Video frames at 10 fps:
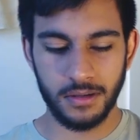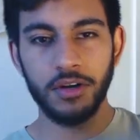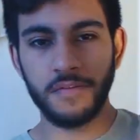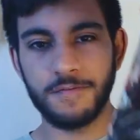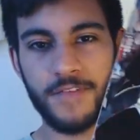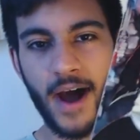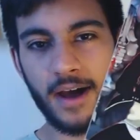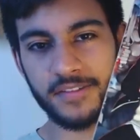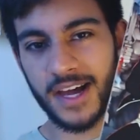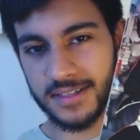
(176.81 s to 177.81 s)
Volume
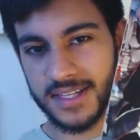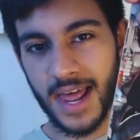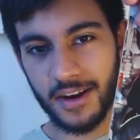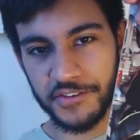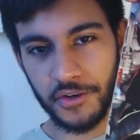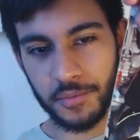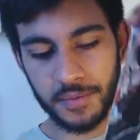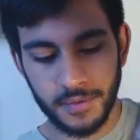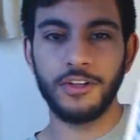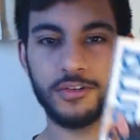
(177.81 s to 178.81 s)
five, that is hella
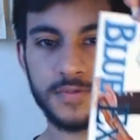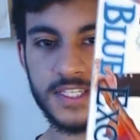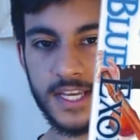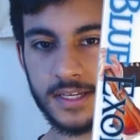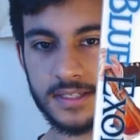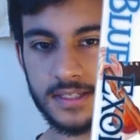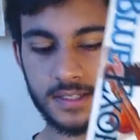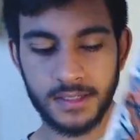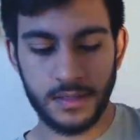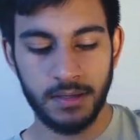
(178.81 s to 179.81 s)
dope. Volume
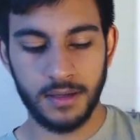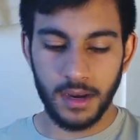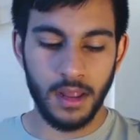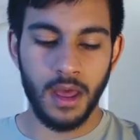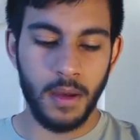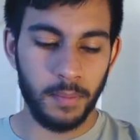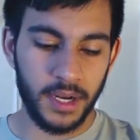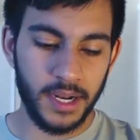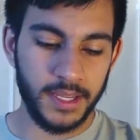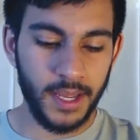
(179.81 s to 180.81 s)
six, and
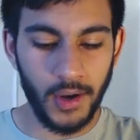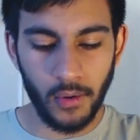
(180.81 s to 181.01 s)
bloody